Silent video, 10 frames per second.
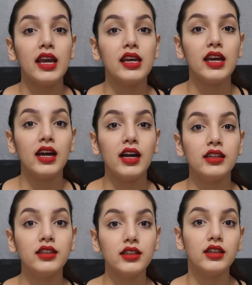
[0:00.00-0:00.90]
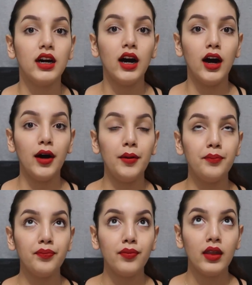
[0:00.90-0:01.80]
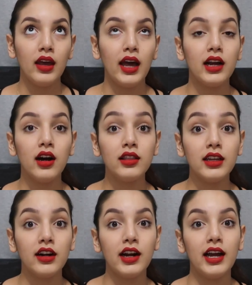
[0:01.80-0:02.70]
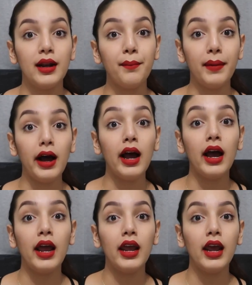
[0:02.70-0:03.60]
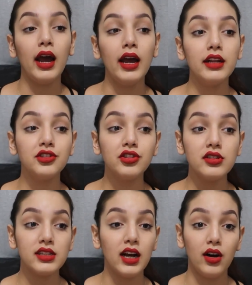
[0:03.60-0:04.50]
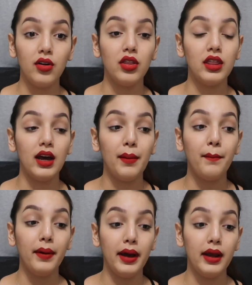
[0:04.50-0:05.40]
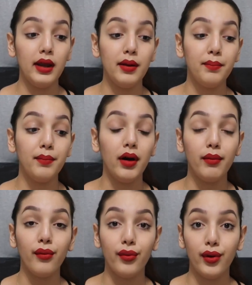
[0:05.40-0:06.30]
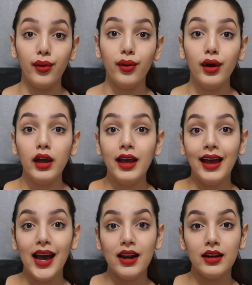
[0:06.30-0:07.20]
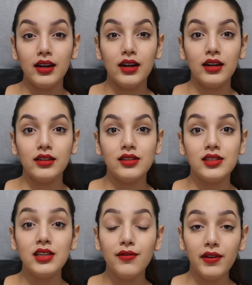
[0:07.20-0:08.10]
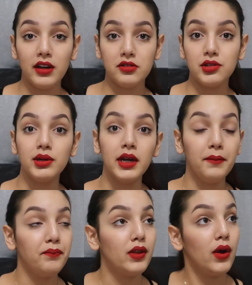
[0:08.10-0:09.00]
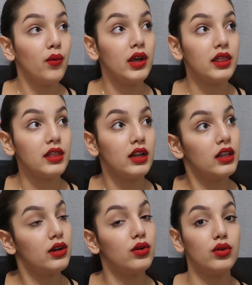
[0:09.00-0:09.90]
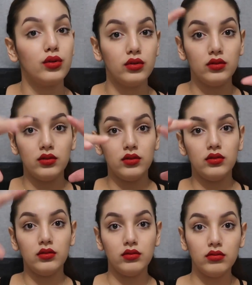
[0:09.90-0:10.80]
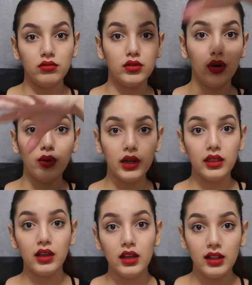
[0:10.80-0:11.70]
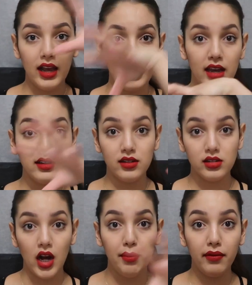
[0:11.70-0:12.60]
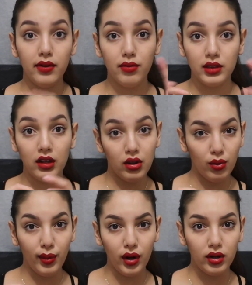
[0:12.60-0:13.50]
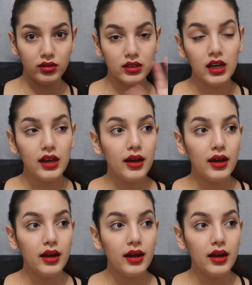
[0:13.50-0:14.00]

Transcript: and I got there and it turns out that my Mamaroo had a defect to it with the little toy thing that hangs on top of it with the little balls.